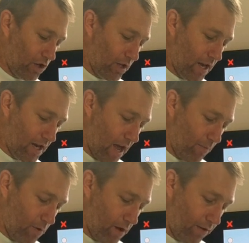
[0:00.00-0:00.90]
you'll end
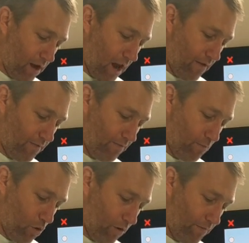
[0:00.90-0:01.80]
up with kind of
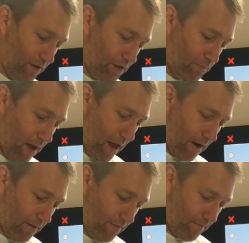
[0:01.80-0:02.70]
more of this pattern,
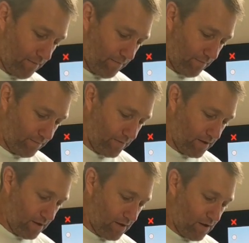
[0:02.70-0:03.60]

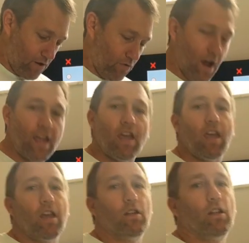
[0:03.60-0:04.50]
right?
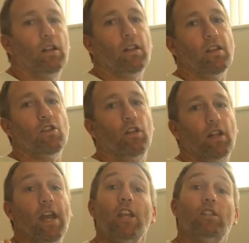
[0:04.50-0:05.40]
You'll
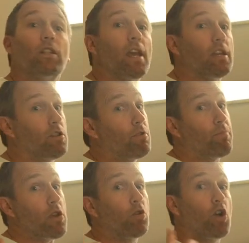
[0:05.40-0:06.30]
edge less,
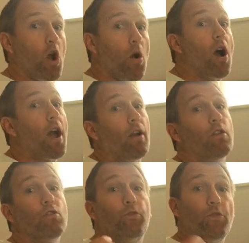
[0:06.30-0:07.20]
but you'll go higher,
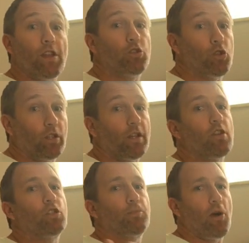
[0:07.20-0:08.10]
you'll finish early,
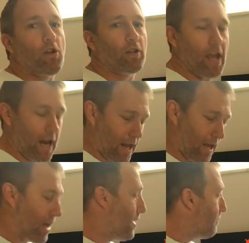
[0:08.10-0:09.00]
you'll spot your
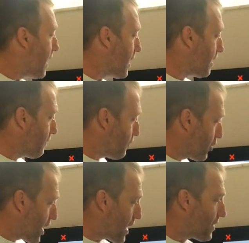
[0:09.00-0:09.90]
landing, and you're
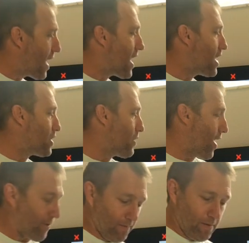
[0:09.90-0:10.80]
getting that edge
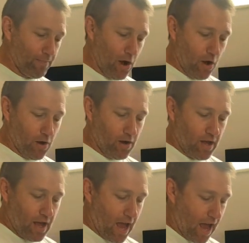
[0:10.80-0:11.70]
away from the boat.
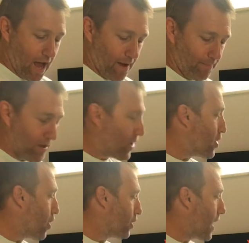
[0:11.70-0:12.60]

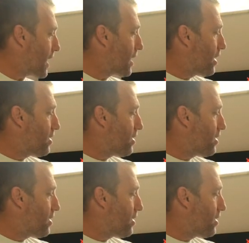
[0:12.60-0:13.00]
Like